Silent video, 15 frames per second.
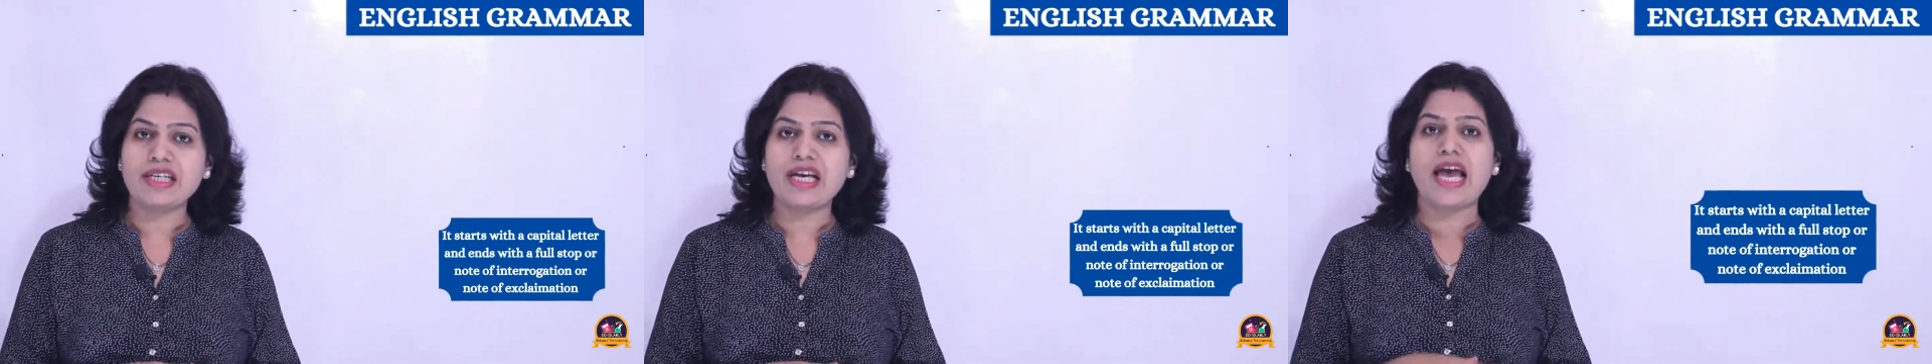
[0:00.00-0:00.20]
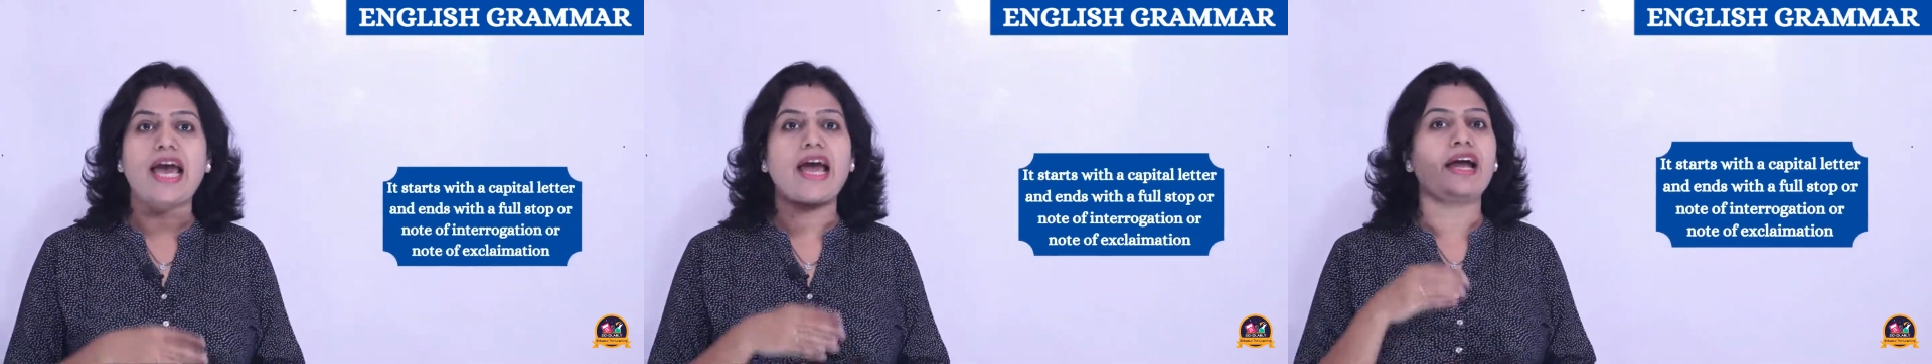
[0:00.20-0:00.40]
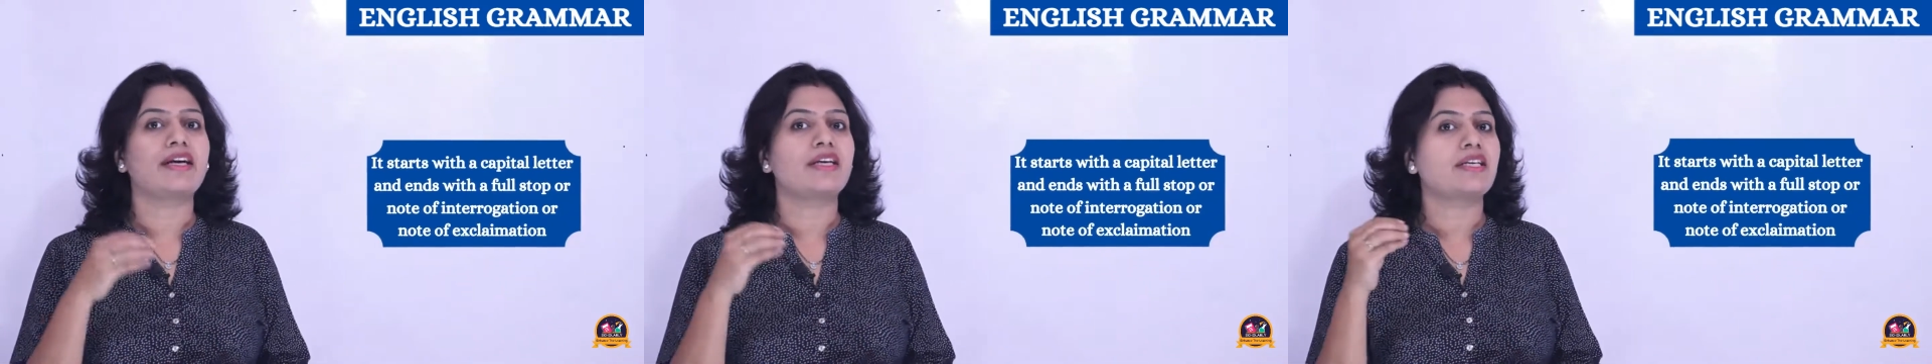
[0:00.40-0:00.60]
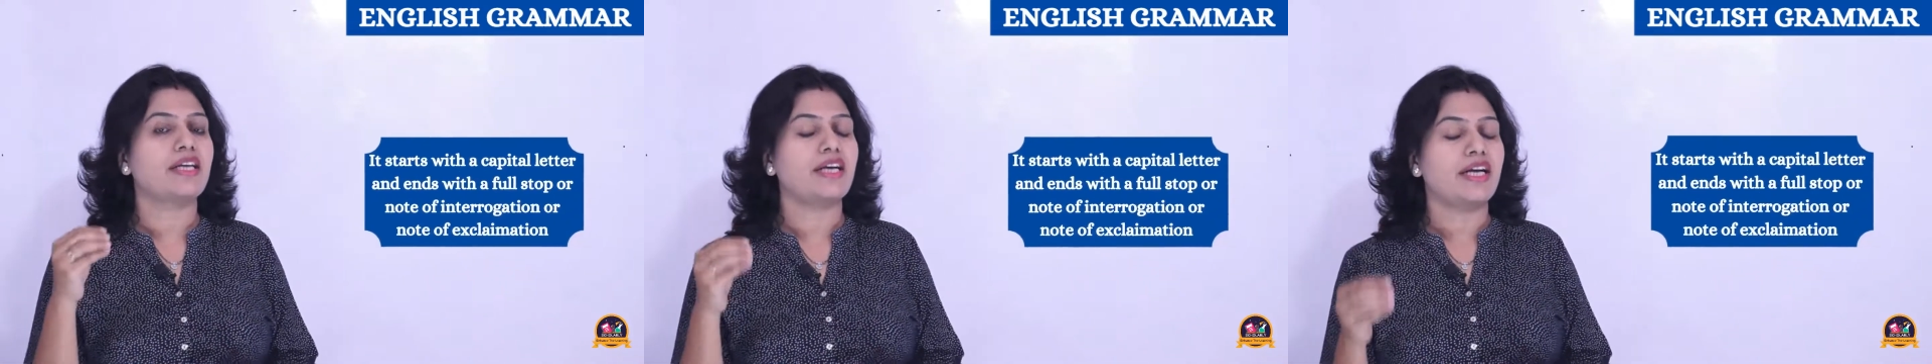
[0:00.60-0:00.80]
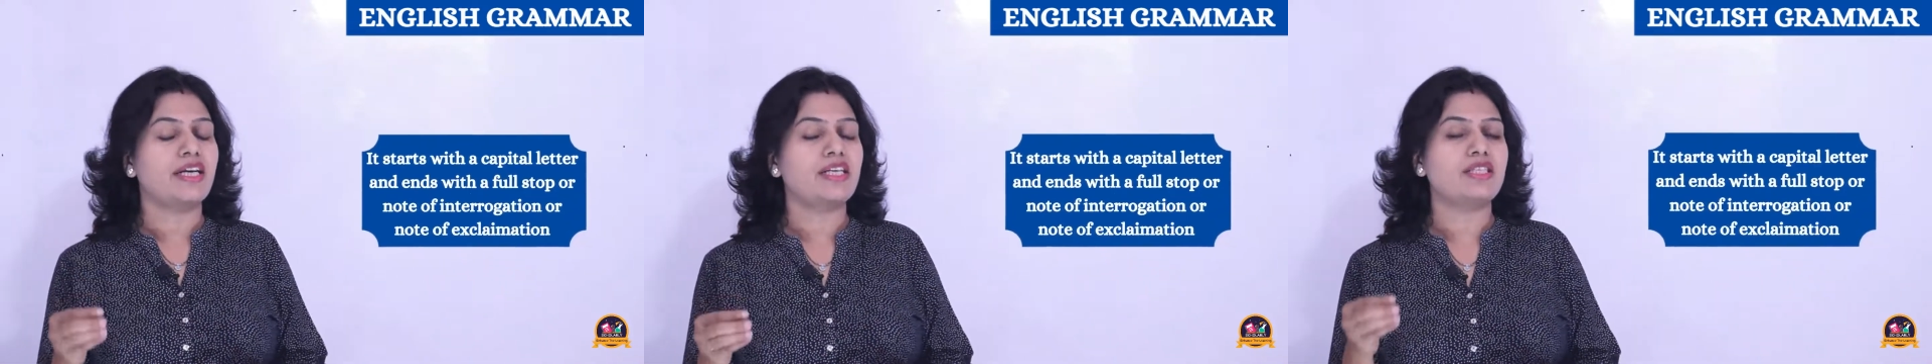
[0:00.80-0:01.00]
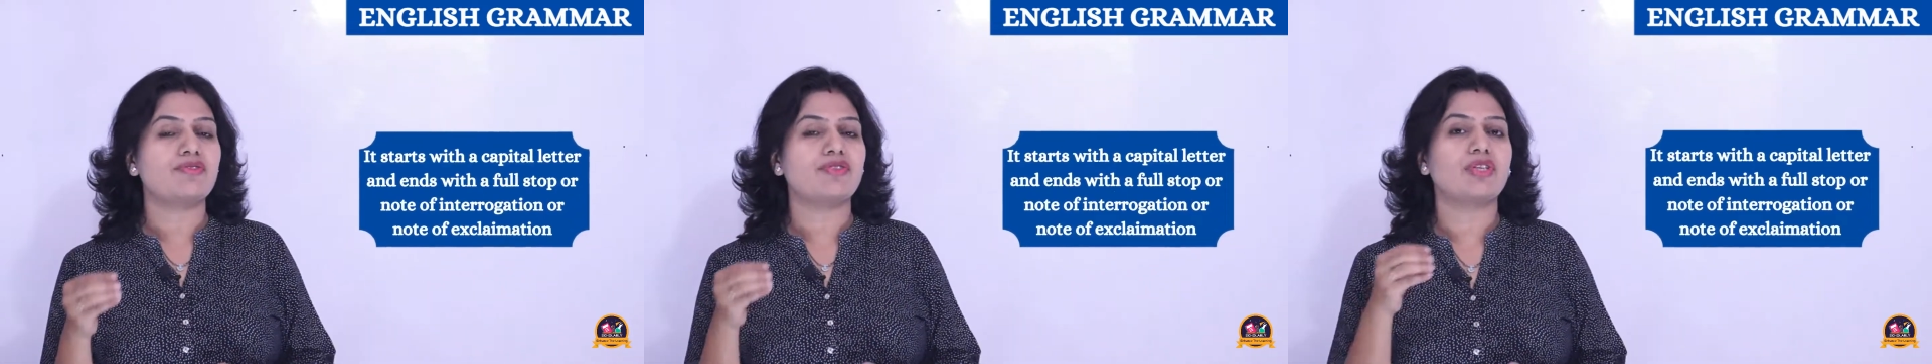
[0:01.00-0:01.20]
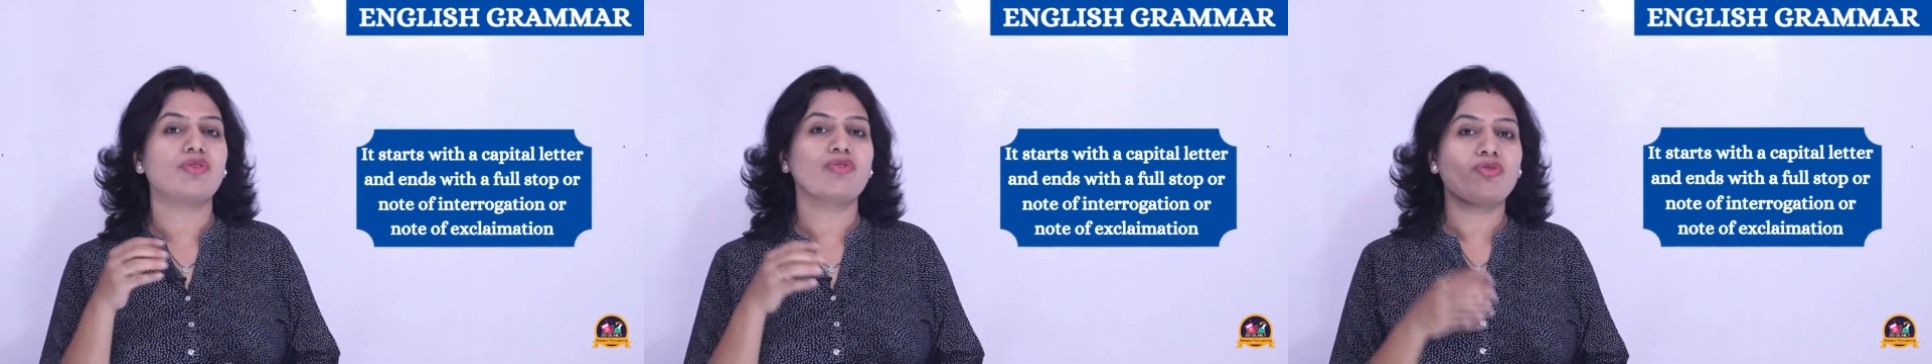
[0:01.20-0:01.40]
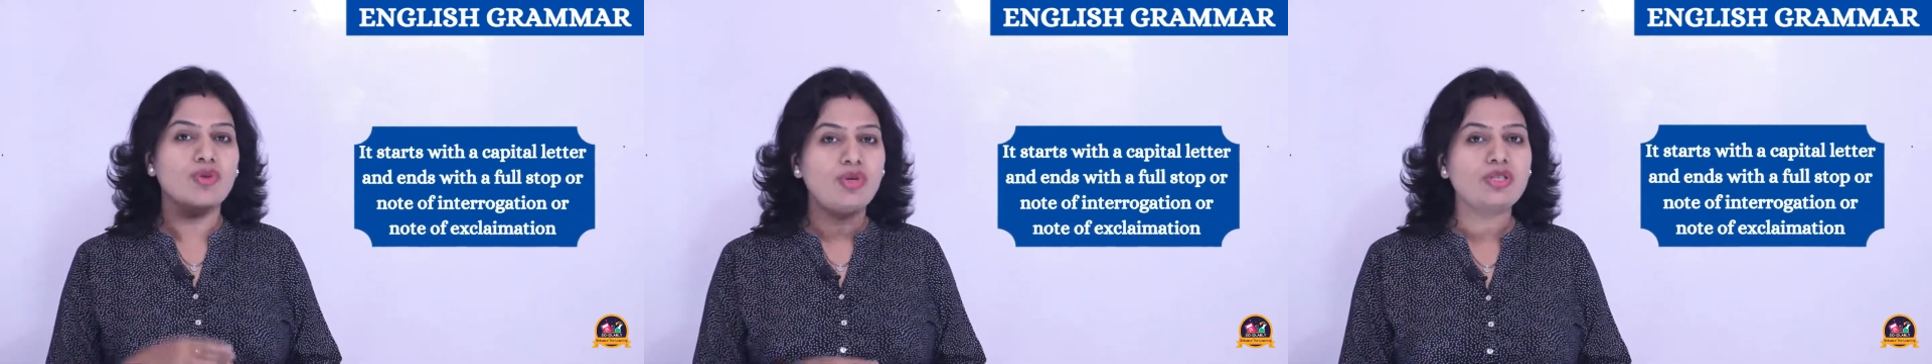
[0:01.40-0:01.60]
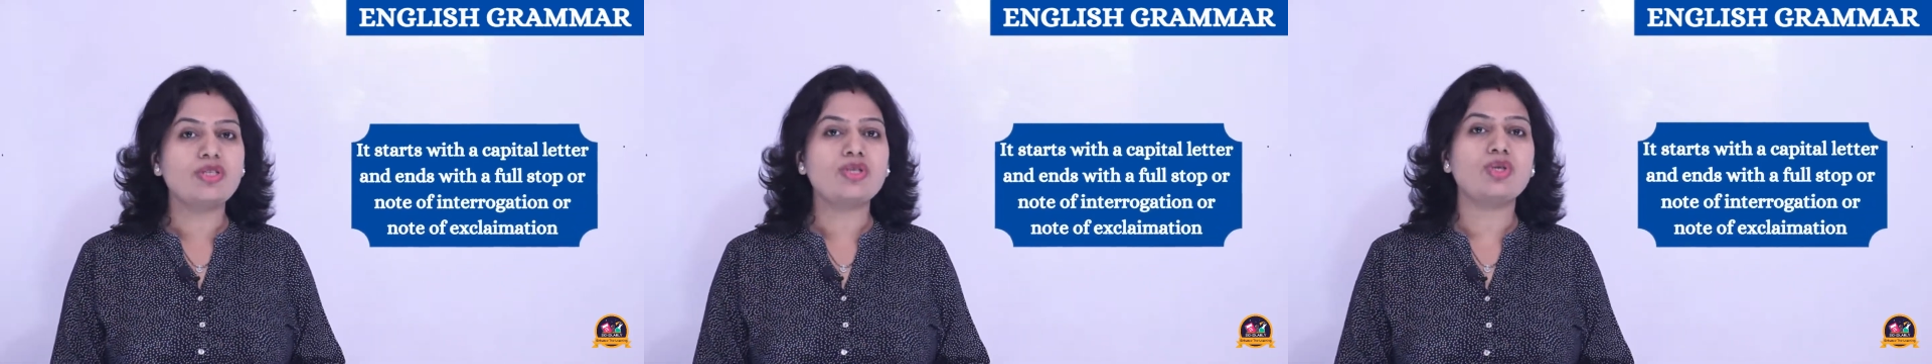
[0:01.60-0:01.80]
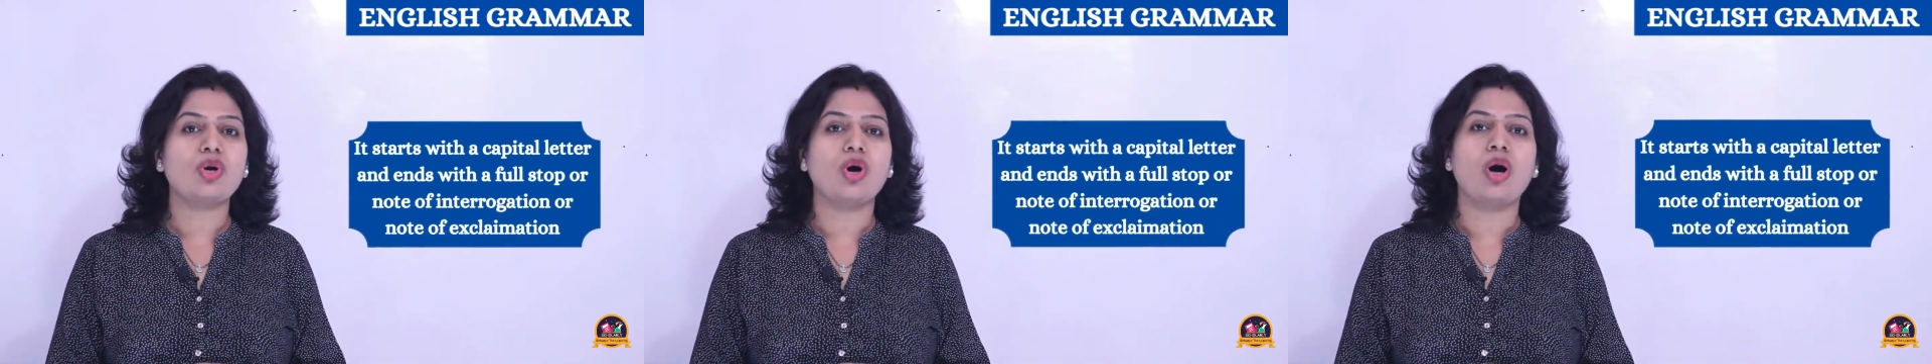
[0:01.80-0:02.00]
and it ends with a full
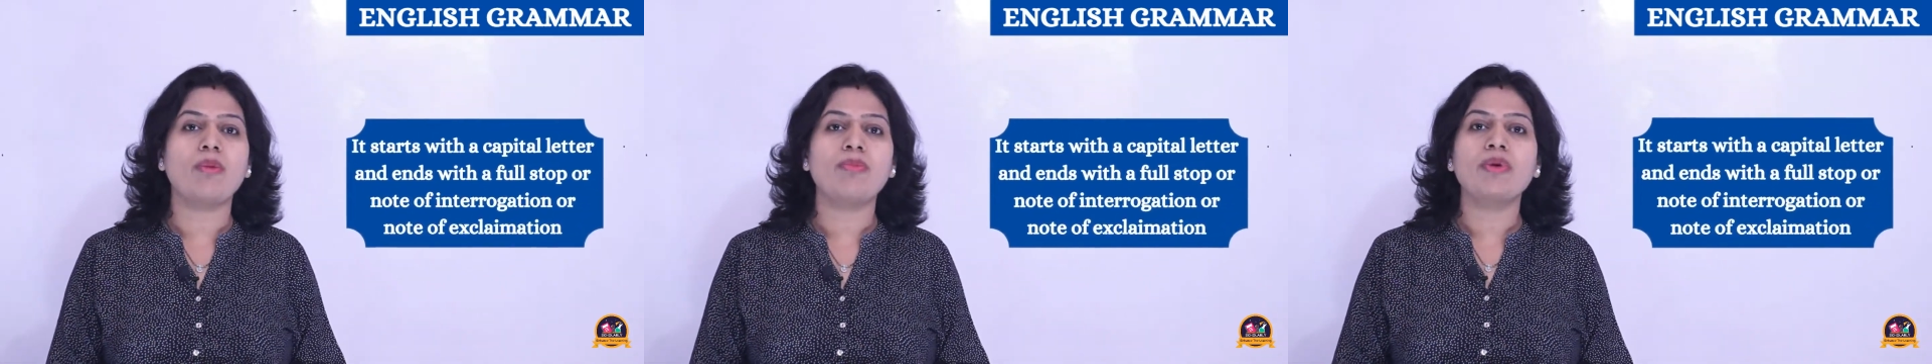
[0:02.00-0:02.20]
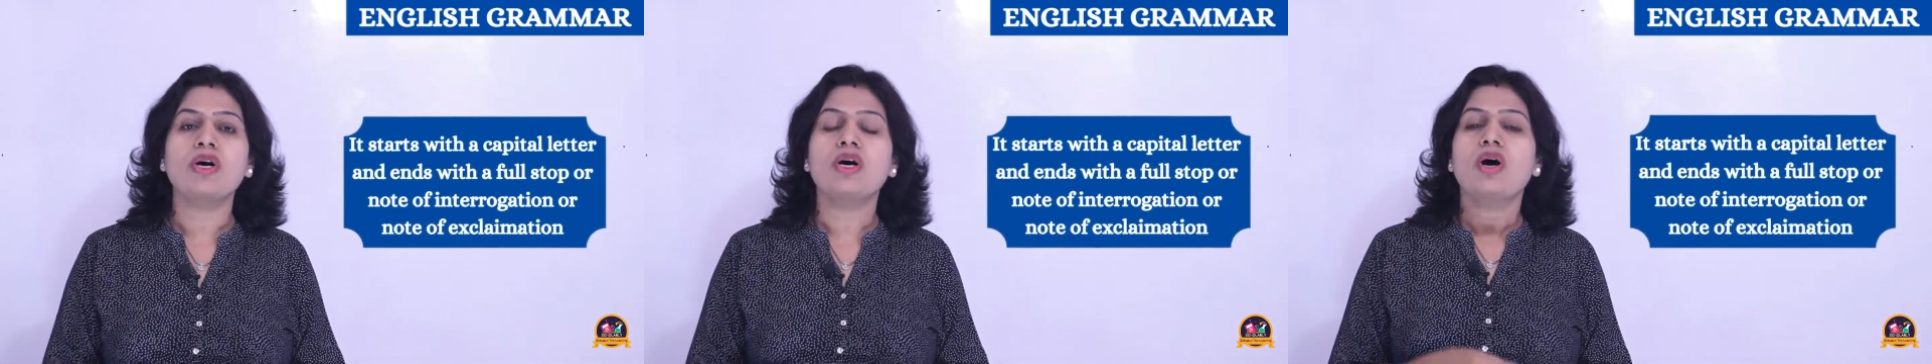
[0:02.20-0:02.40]
stop,